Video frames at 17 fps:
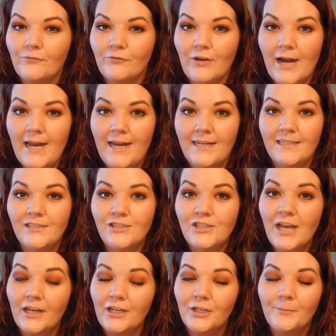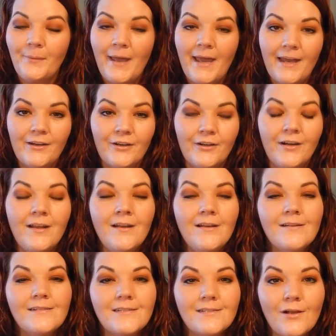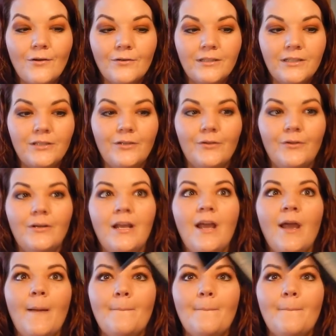red checker pattern. So cute.